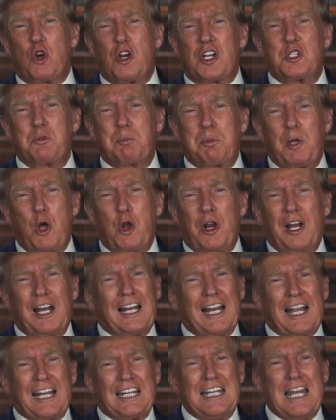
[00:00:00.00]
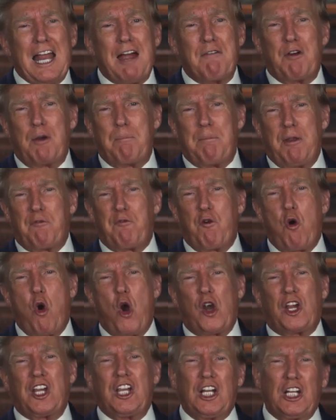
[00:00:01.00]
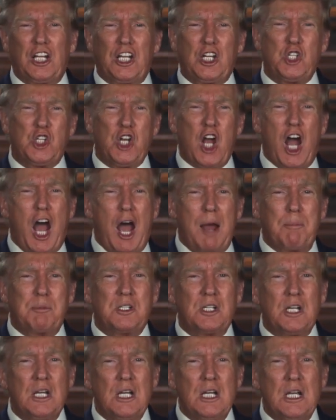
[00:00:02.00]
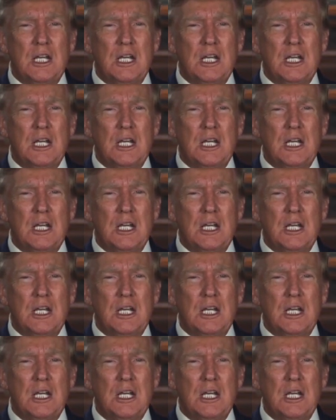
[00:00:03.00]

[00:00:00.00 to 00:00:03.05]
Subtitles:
are exploding like never before, killing jobs,